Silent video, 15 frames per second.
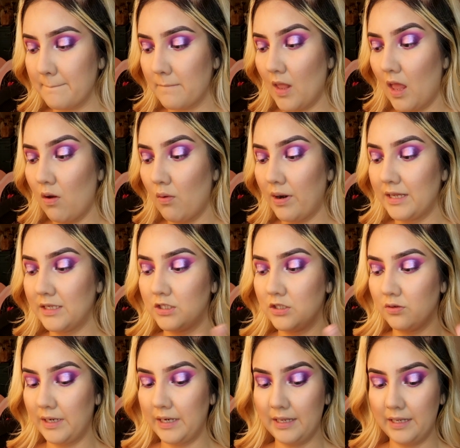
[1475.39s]
And what I do
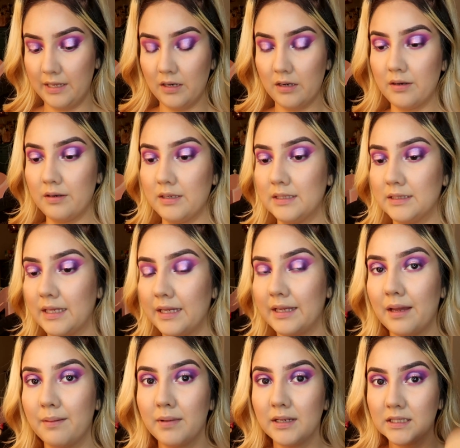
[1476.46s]
right here is I
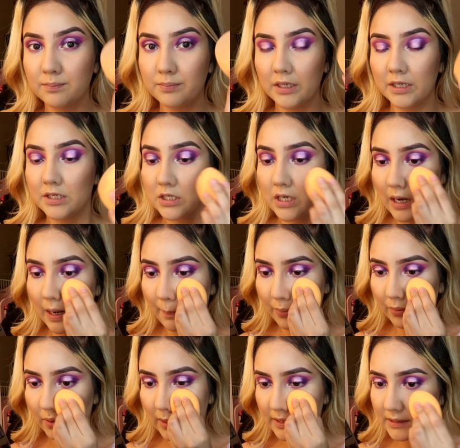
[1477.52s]
get my sponge and I
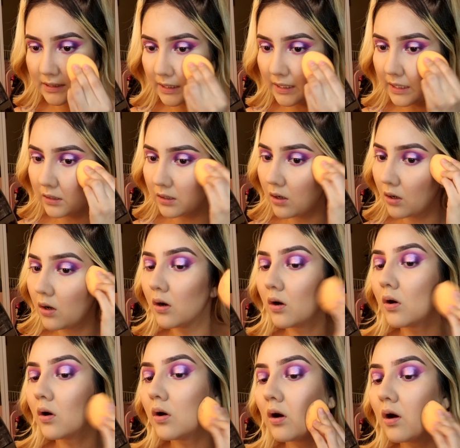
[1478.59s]
press in
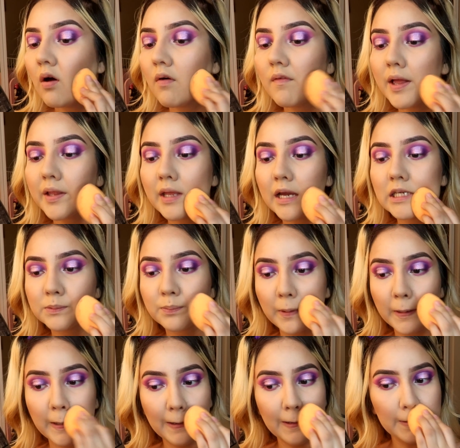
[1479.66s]
all that I
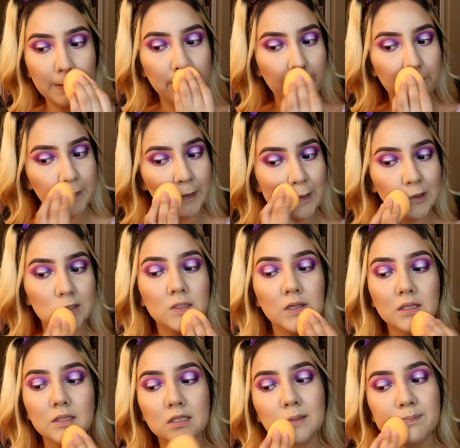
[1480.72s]
sprayed into my face,
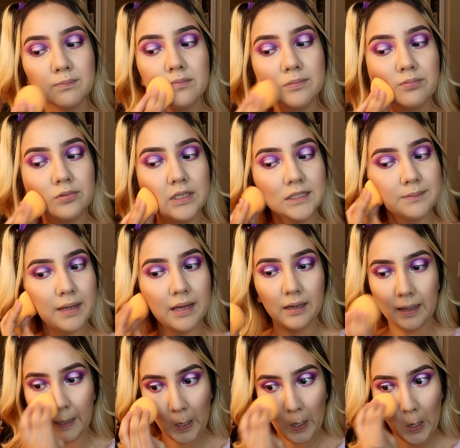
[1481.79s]
and this brings back
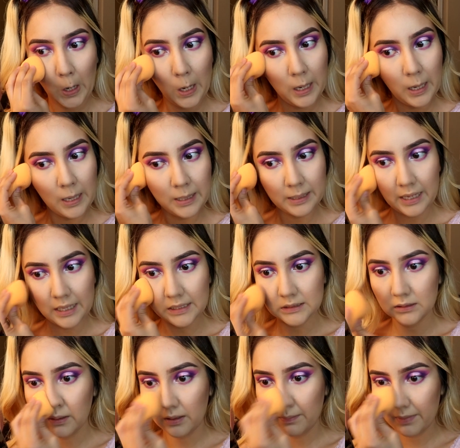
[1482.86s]
like a nice
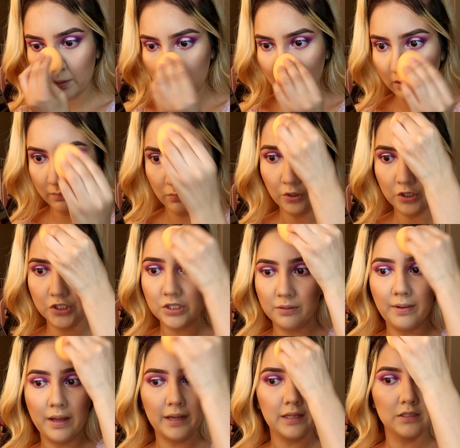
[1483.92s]
good amount of moisture
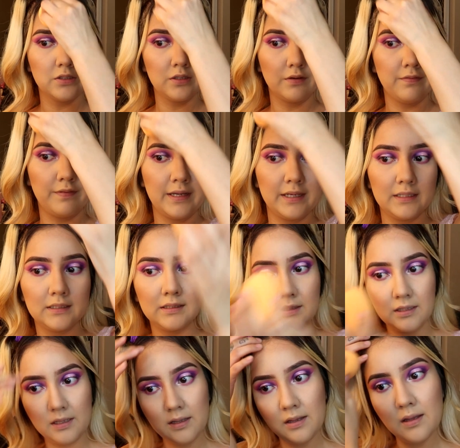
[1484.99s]
back into your face,
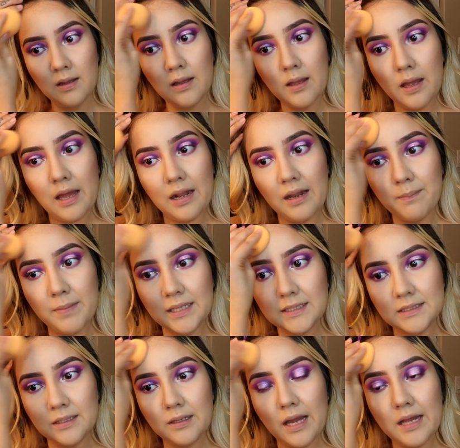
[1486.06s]
and it makes
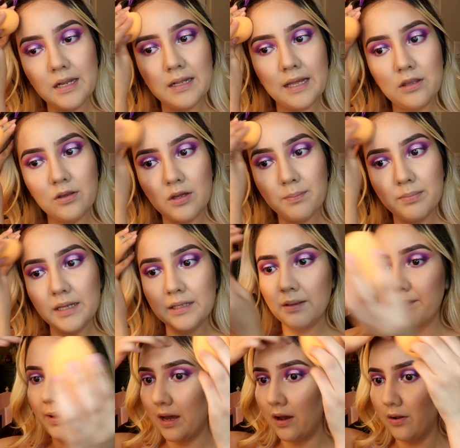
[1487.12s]
it kind of like you could blend the
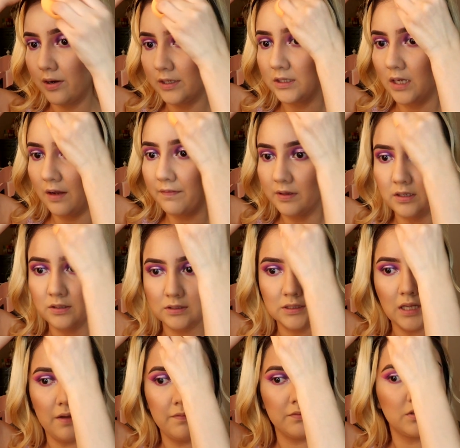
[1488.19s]
powders off a little
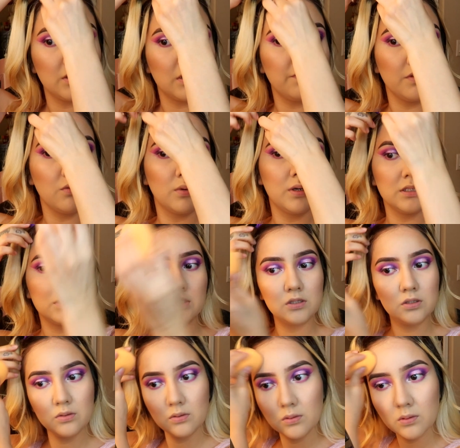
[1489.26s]
softer if you want
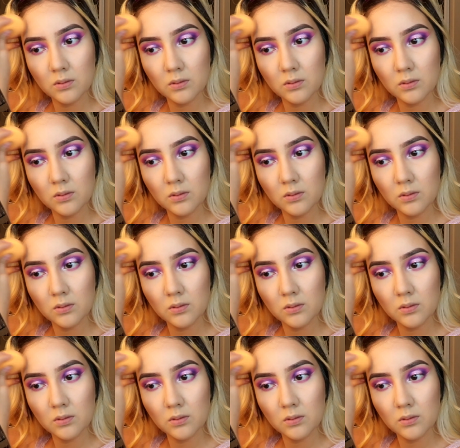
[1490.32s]
to.